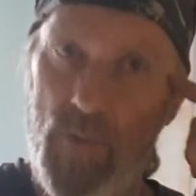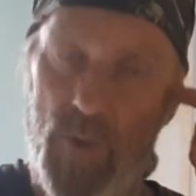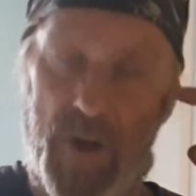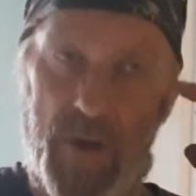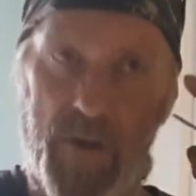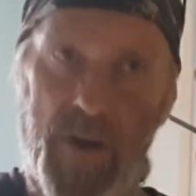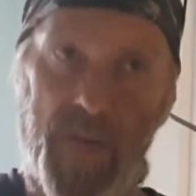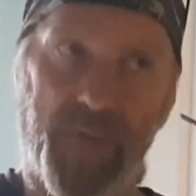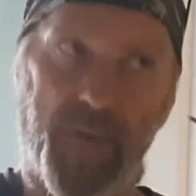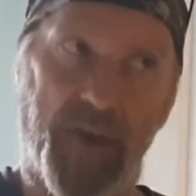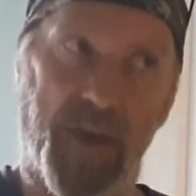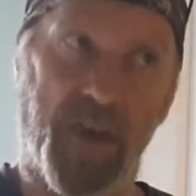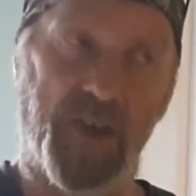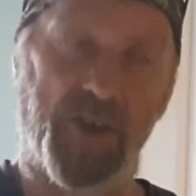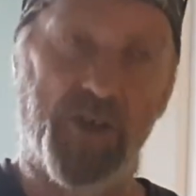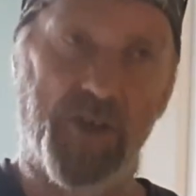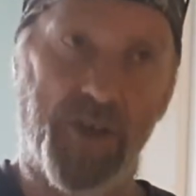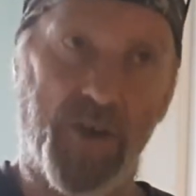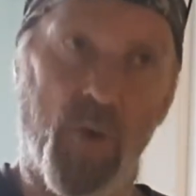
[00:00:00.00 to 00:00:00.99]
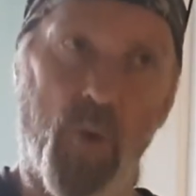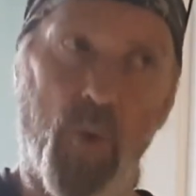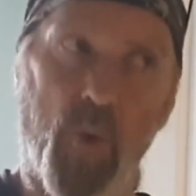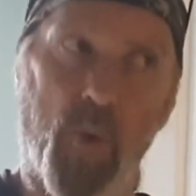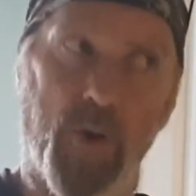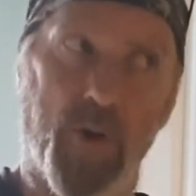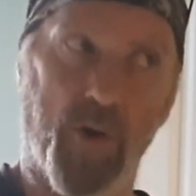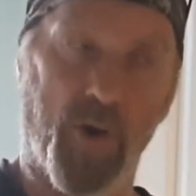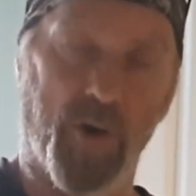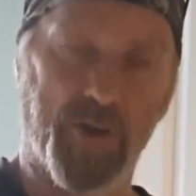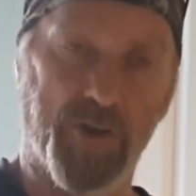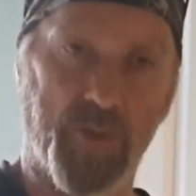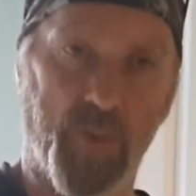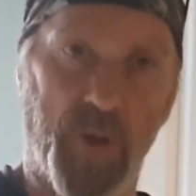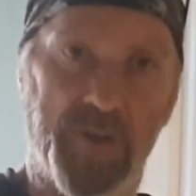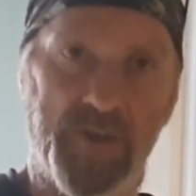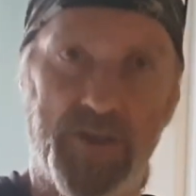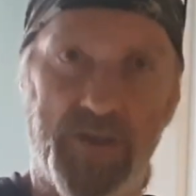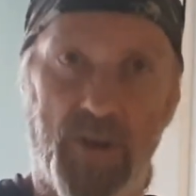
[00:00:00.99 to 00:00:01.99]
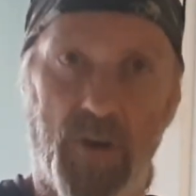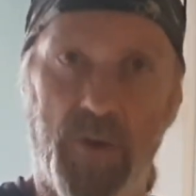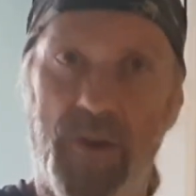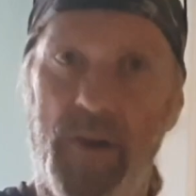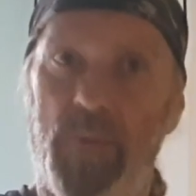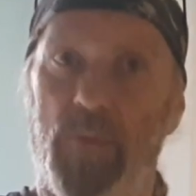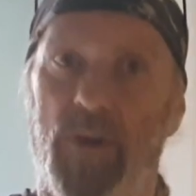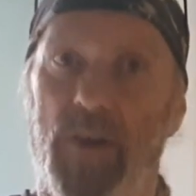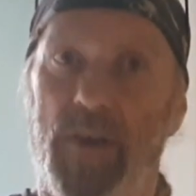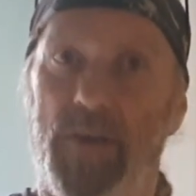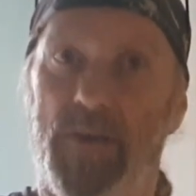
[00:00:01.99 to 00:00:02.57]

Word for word: We're going to have the kitchen all across one side, aren't we?